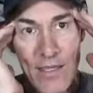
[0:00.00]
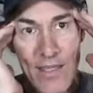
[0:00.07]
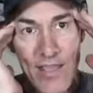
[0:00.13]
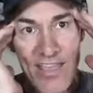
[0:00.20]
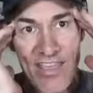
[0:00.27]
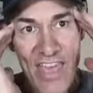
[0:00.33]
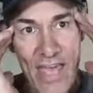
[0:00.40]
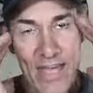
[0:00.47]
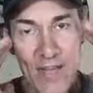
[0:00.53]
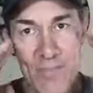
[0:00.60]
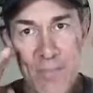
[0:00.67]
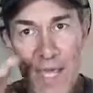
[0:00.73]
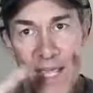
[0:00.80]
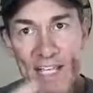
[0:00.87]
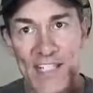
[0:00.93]
that it
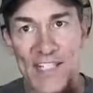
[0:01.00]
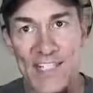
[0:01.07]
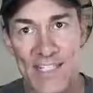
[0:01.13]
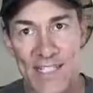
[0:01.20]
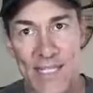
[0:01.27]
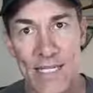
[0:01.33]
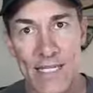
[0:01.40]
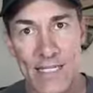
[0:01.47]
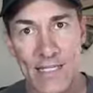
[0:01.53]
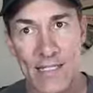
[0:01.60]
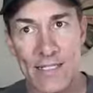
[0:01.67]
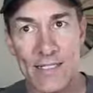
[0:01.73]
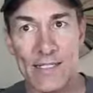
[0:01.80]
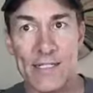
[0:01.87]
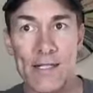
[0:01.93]
makes
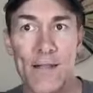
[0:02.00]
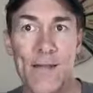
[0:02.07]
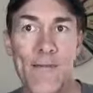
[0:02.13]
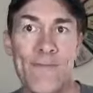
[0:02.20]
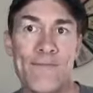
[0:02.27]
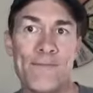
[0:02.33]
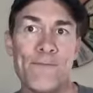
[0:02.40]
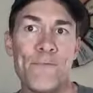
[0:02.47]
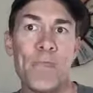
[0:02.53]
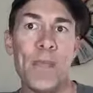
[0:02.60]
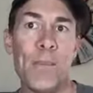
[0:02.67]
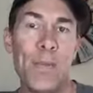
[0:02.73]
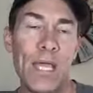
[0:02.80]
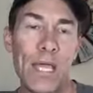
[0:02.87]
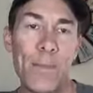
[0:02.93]
sense.
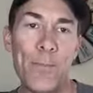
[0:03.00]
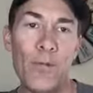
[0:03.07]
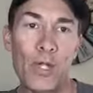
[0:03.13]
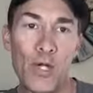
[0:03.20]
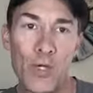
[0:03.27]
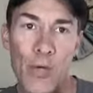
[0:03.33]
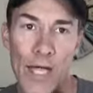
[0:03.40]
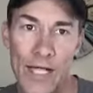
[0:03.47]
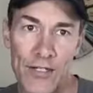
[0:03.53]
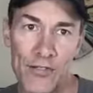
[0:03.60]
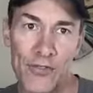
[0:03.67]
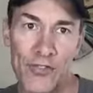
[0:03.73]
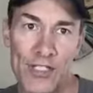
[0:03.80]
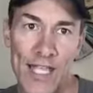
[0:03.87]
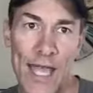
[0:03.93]
People who
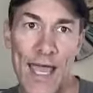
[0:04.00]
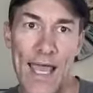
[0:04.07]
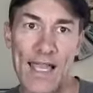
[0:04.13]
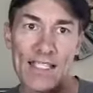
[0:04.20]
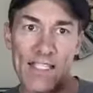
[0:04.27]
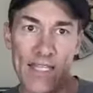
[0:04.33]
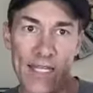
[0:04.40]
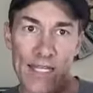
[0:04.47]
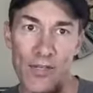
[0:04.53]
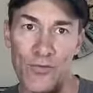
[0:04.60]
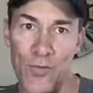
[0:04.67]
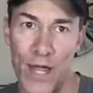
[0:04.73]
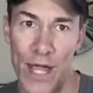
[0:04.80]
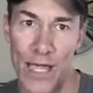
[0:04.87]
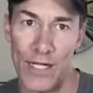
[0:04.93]
exercise and eat
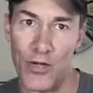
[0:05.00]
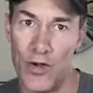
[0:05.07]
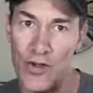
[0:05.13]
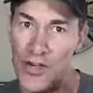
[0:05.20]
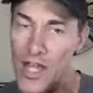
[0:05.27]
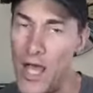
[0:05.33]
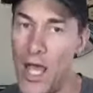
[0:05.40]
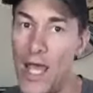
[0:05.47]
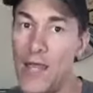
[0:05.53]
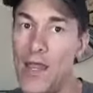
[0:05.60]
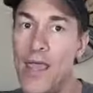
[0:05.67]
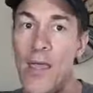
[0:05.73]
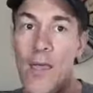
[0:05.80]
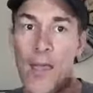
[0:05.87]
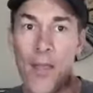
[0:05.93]
right are not
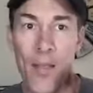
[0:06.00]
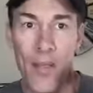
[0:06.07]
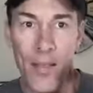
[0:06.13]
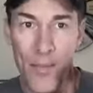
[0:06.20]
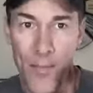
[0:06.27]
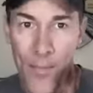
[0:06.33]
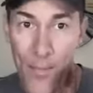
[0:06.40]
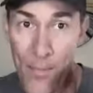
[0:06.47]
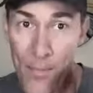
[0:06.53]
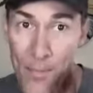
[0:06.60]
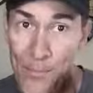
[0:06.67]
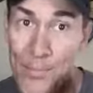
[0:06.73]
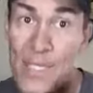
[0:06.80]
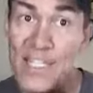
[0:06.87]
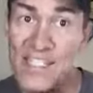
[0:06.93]

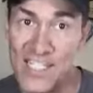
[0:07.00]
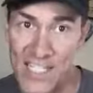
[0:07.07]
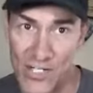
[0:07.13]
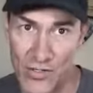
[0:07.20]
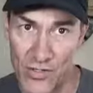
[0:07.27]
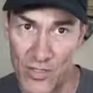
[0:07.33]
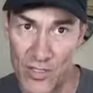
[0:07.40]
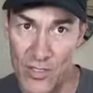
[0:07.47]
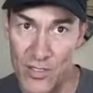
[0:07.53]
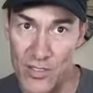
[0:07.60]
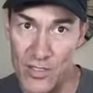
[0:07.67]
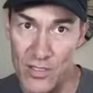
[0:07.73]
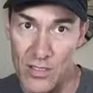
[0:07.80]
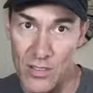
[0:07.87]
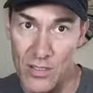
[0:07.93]
busier
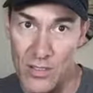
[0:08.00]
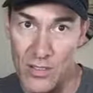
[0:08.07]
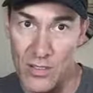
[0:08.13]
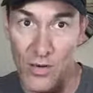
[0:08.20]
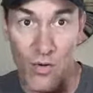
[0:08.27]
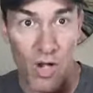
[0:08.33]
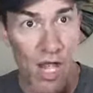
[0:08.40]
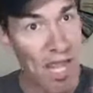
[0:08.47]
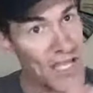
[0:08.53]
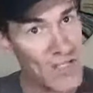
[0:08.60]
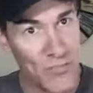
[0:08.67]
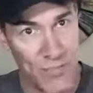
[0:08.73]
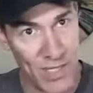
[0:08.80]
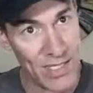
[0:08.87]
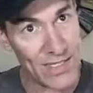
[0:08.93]
or less
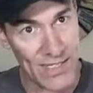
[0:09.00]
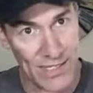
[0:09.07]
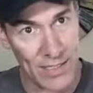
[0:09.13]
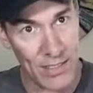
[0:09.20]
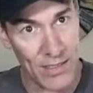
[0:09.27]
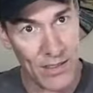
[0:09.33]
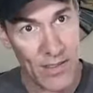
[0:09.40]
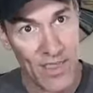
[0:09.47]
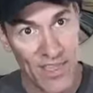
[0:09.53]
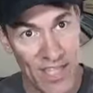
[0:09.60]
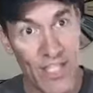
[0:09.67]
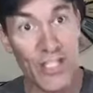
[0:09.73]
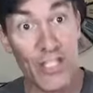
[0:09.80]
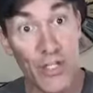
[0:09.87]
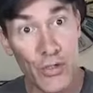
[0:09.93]
busy than
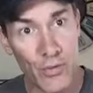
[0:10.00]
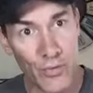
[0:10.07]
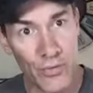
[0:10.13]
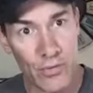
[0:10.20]
you.